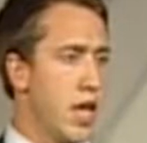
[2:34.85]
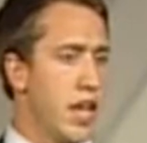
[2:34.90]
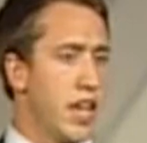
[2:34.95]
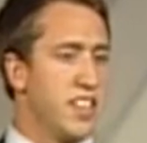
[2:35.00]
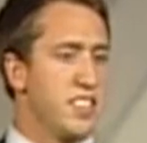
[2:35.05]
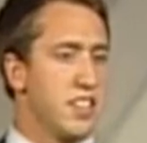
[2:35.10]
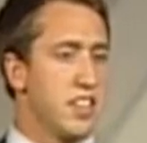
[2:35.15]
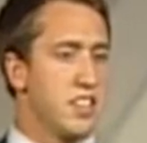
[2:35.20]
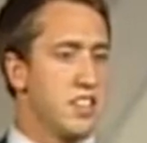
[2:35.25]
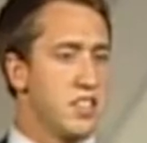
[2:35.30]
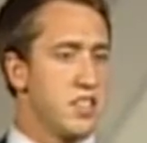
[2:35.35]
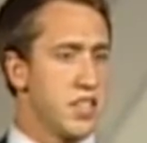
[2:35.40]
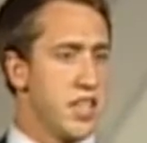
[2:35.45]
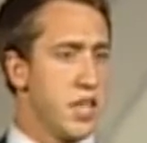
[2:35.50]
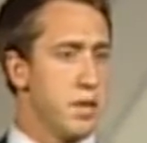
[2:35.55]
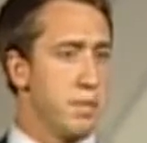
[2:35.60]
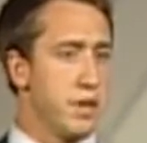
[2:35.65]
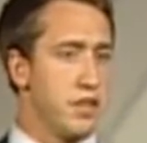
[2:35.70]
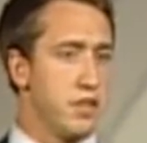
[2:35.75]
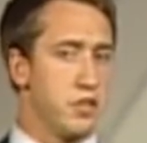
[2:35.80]
He said
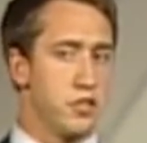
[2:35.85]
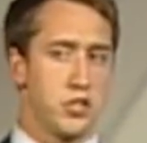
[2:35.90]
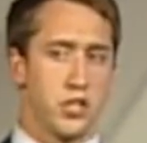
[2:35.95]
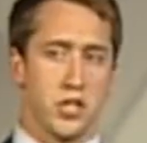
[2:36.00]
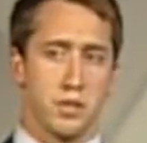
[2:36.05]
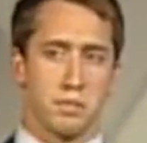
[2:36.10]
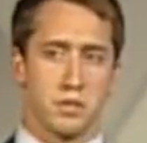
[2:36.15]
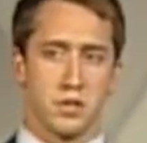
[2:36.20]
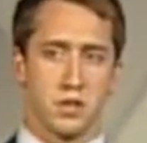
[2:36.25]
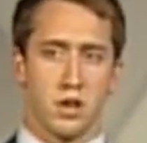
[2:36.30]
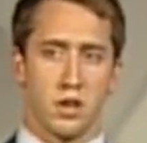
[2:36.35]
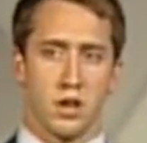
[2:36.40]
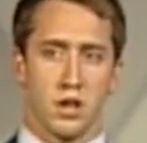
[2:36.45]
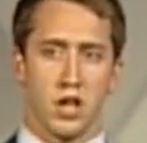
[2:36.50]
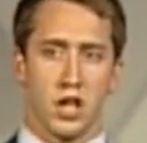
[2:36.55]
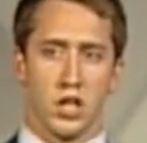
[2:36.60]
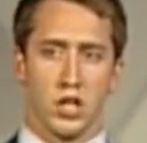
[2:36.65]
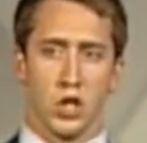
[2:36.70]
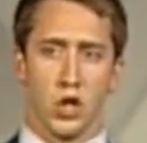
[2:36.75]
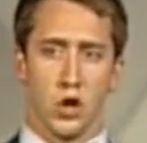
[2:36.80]
seek mentorships,
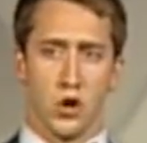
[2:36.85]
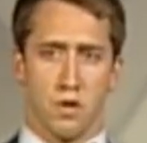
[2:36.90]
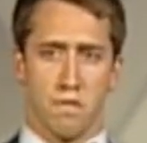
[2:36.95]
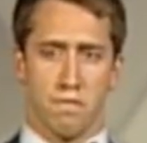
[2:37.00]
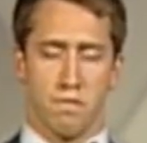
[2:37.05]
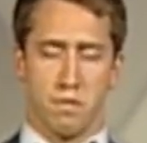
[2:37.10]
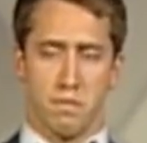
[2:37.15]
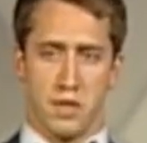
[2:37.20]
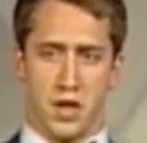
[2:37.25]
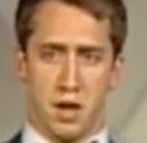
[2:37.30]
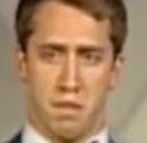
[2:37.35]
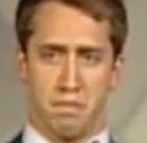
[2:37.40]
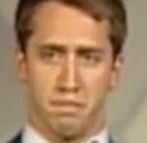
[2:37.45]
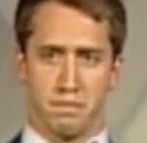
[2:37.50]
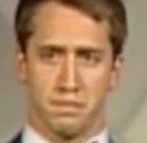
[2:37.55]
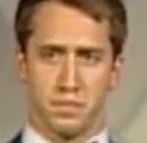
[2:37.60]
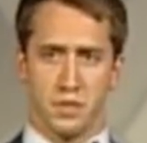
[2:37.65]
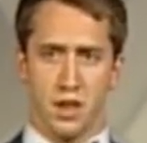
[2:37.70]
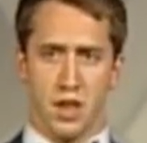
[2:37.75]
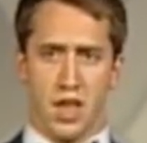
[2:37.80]
learn from them,
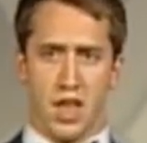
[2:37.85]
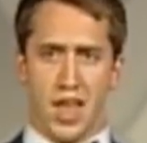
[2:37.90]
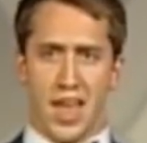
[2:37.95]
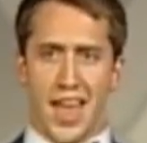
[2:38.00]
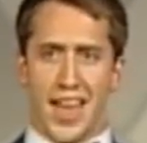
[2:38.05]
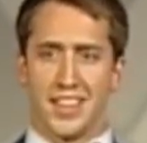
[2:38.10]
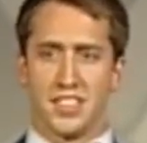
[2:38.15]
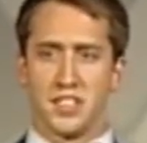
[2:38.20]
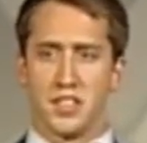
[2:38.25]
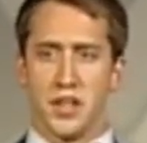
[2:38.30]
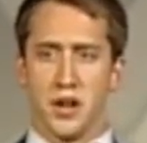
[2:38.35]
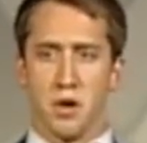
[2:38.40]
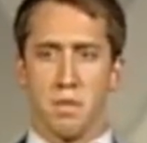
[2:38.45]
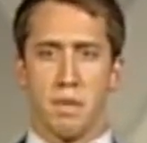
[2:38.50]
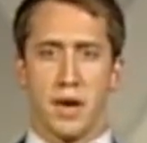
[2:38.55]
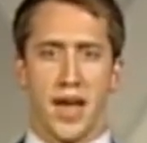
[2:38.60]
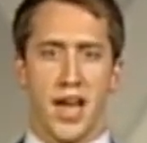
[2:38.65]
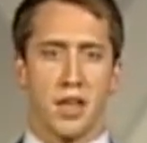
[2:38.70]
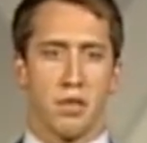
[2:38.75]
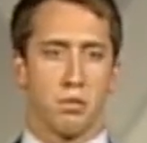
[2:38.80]
as their
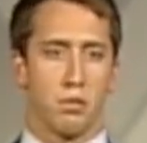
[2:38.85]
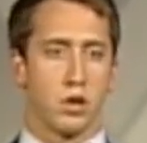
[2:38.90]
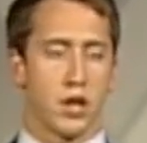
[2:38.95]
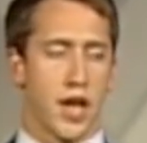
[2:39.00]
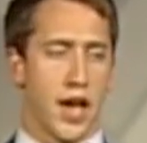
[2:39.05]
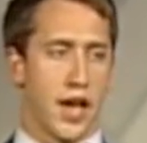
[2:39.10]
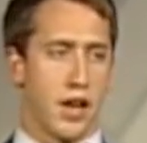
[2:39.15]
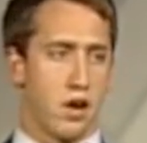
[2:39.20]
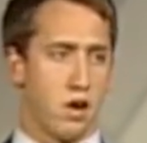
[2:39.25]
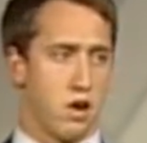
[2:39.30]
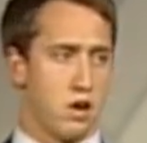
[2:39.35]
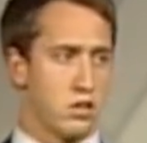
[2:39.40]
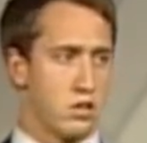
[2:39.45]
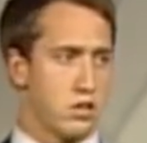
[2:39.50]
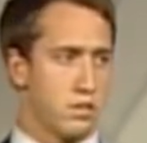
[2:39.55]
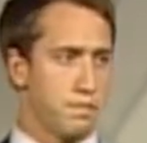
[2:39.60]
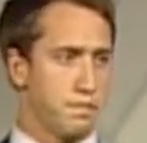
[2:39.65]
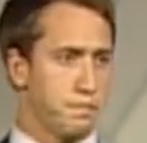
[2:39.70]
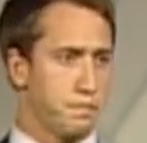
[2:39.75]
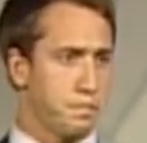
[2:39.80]
path will guide
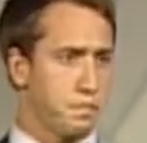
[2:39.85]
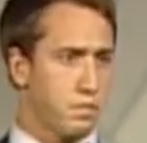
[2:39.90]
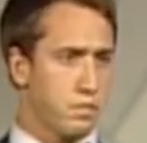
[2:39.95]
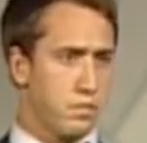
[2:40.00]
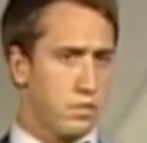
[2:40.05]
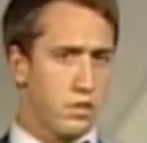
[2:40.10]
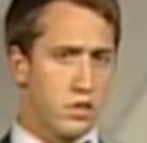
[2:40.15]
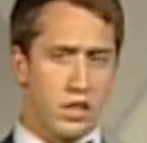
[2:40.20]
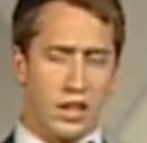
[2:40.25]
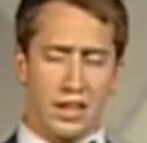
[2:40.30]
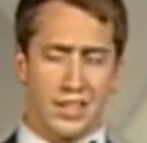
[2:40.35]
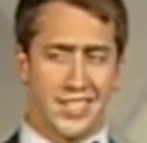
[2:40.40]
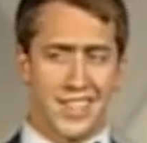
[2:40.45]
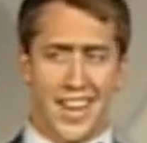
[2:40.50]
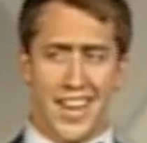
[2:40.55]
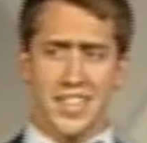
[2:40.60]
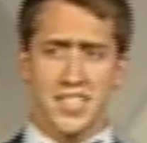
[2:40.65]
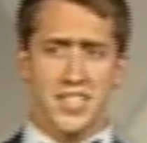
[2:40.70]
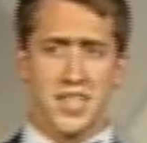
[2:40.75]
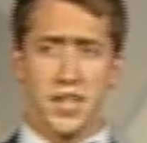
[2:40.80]
ours.
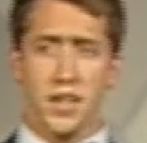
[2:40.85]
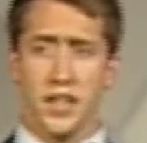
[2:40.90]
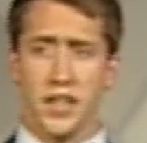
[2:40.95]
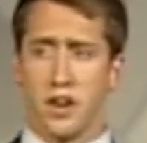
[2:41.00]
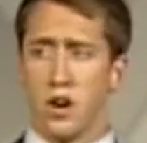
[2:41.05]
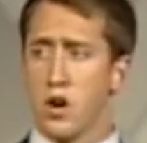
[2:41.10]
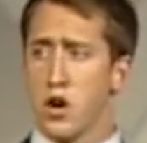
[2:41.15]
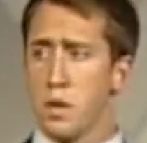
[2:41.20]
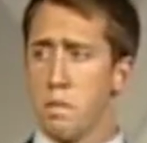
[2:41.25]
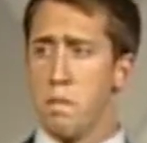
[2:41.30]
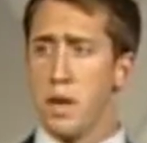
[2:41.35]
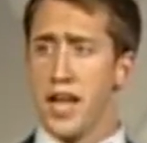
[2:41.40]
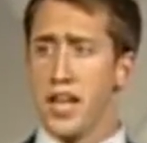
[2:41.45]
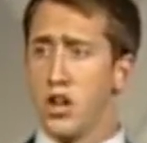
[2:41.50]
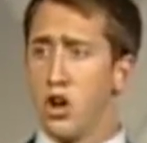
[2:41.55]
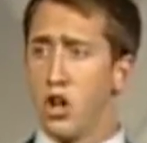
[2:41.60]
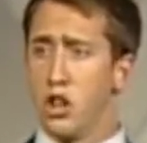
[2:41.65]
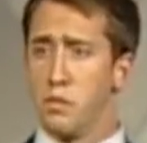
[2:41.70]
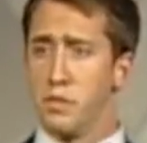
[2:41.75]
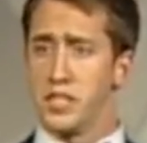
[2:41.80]
Don Tilley had already
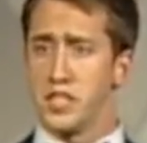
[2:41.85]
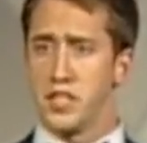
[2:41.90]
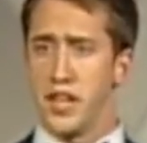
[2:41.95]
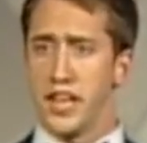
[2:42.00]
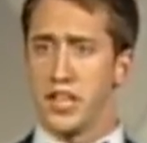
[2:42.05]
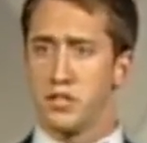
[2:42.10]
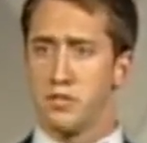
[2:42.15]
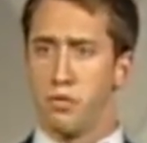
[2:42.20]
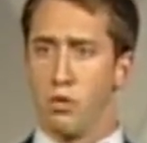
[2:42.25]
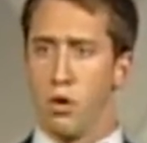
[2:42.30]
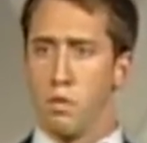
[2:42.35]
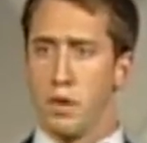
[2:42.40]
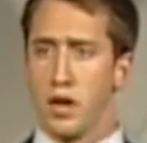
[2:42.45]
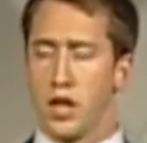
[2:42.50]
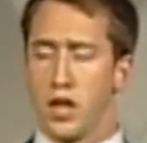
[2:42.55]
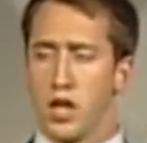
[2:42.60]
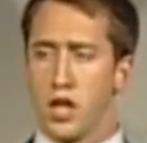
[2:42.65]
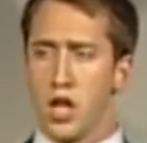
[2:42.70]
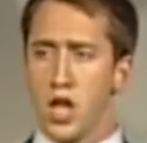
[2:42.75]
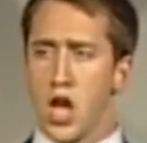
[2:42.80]
made all the mistakes for
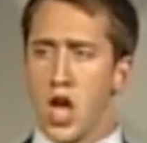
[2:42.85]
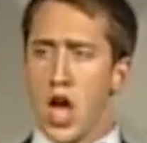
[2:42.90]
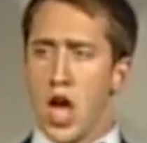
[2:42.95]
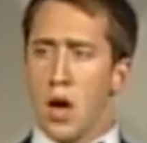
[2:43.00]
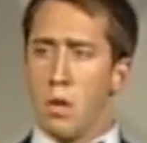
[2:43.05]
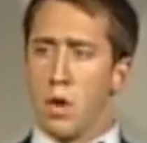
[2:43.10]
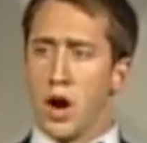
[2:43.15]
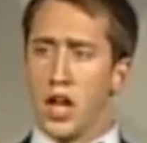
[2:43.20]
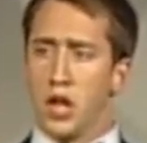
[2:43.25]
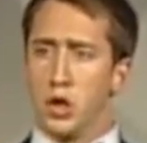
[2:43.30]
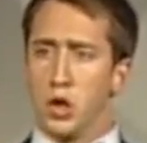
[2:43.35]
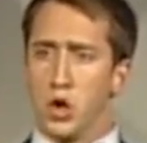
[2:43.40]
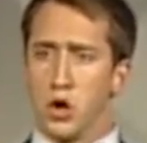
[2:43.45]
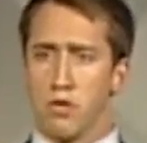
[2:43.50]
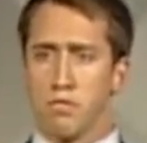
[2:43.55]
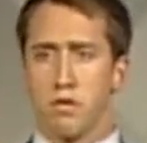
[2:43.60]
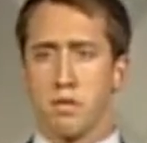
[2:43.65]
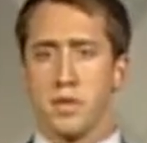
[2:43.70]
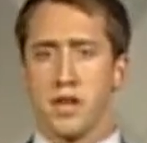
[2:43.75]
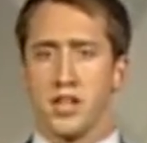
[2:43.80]
me. When I
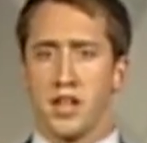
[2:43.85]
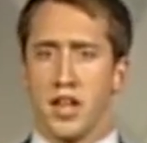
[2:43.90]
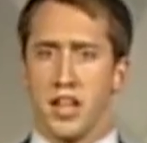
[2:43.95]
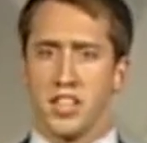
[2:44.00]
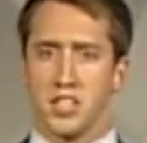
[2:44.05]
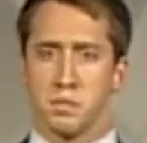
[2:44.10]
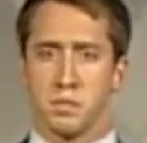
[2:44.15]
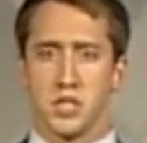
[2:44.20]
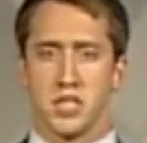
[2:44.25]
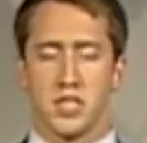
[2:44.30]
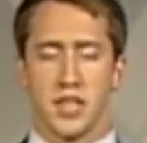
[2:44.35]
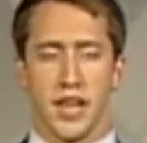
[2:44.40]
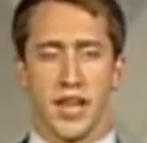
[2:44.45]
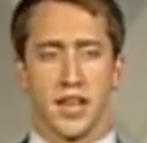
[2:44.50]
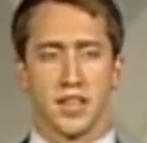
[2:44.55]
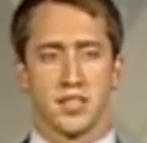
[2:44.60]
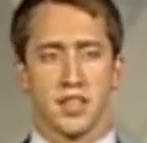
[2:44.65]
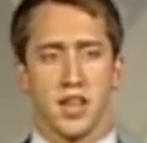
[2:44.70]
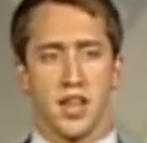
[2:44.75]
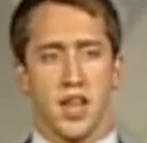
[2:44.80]
learned from his
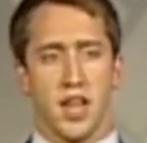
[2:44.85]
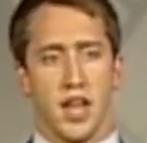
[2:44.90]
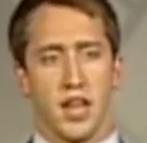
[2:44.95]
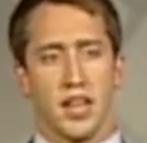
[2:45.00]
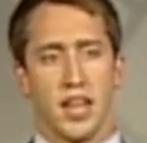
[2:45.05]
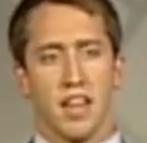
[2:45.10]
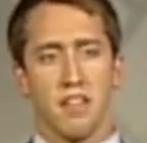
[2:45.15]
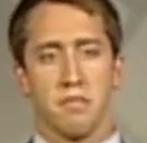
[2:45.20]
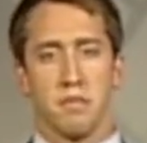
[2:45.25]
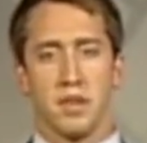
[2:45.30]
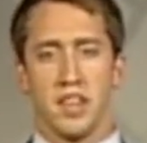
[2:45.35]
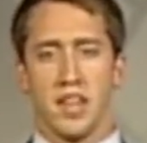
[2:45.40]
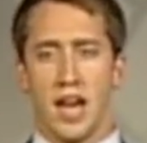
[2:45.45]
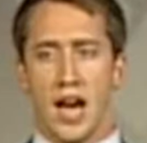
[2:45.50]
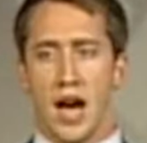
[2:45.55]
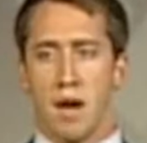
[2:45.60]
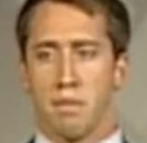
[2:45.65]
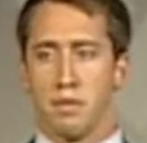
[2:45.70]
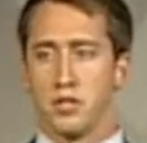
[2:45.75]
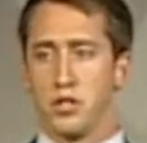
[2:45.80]
mistakes, it gave me the
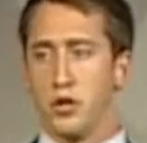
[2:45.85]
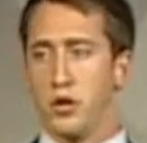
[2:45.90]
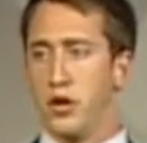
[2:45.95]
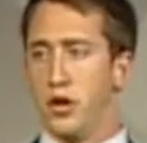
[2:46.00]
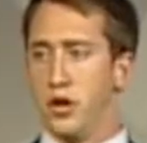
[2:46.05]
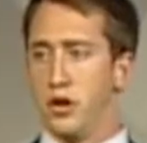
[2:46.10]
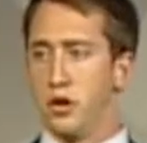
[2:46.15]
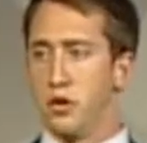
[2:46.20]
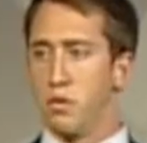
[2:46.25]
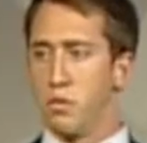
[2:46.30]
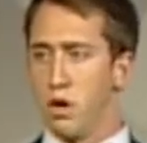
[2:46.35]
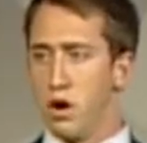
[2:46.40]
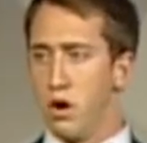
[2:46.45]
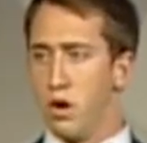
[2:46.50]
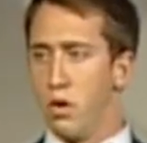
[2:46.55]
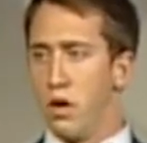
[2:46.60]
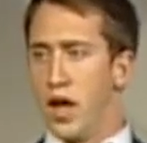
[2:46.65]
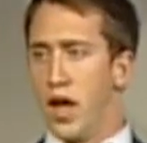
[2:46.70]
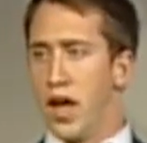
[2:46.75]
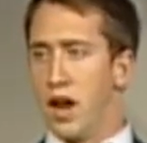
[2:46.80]
opportunity to
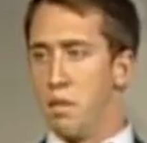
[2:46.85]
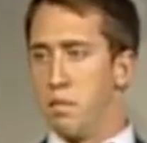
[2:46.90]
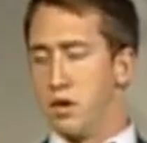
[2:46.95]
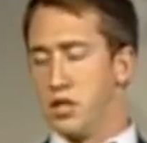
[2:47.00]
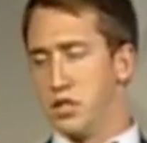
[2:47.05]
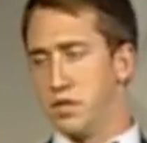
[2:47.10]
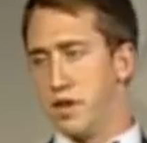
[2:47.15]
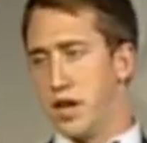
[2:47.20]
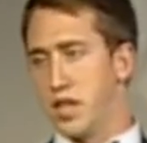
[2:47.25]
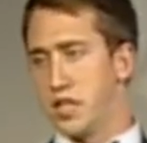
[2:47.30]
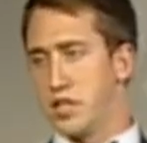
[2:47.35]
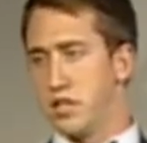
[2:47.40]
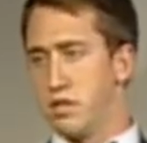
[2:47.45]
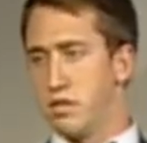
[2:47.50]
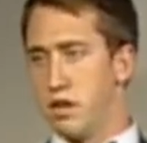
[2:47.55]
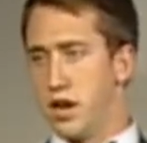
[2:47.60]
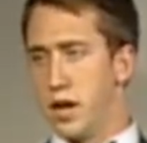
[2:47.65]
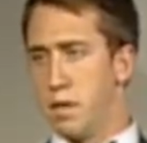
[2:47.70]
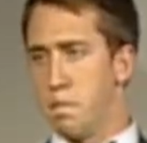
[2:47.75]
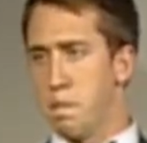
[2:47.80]
grow at a much
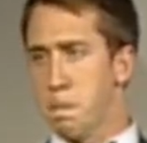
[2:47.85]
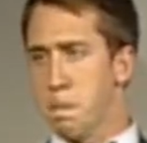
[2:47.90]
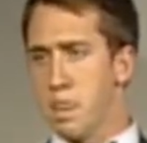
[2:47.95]
faster rate.